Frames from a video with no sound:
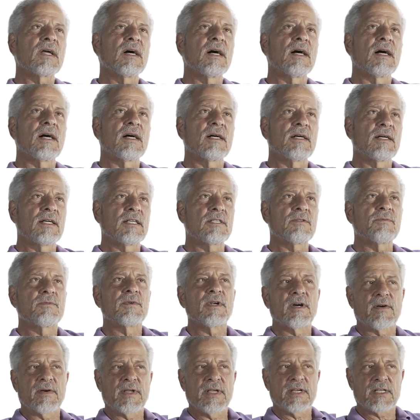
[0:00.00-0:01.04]
it's
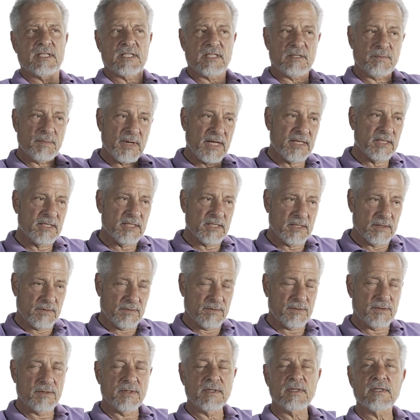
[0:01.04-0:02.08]
very
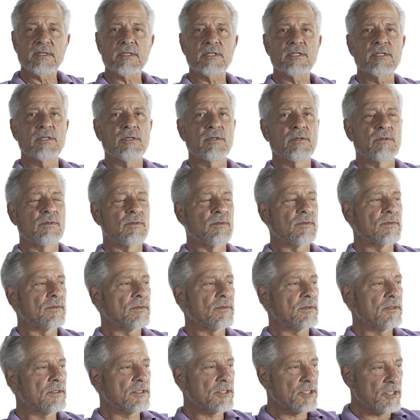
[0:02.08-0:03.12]
expensive to
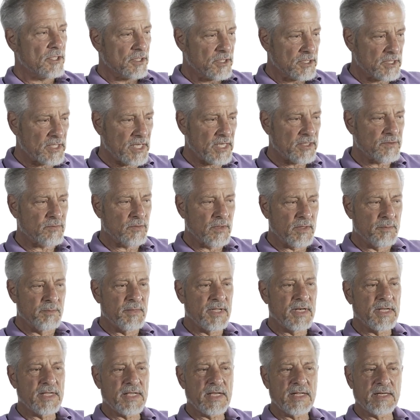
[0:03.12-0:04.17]
successfully
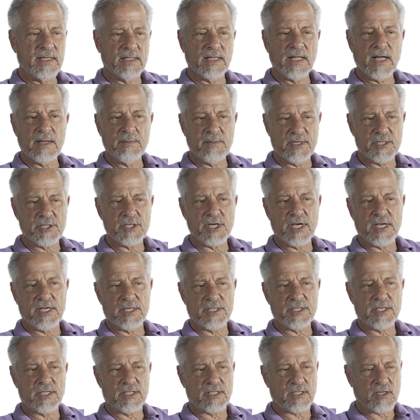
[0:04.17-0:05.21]
mitigate climate
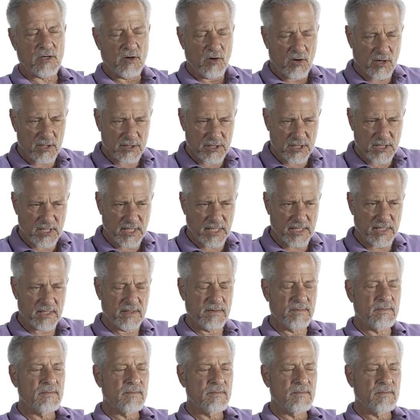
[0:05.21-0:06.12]
change. It's costly.